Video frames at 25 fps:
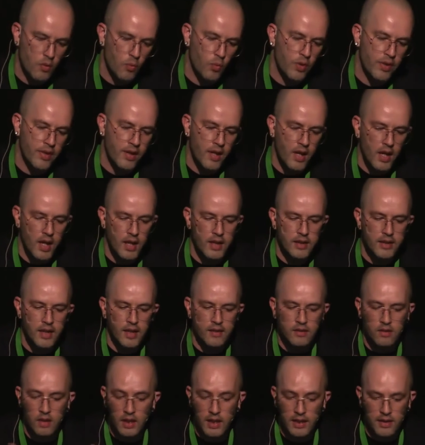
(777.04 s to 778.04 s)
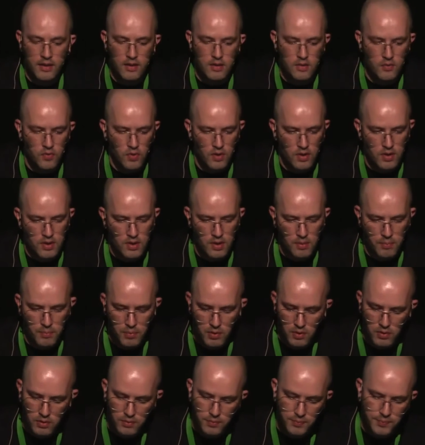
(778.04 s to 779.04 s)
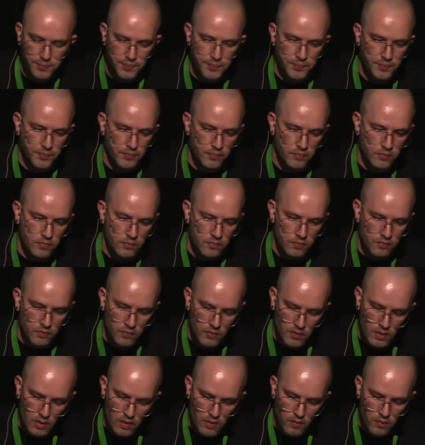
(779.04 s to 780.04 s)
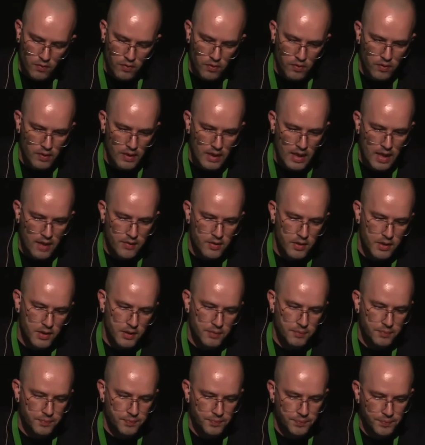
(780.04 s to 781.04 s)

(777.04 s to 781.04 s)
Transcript: With HAL.links, for example, for the library,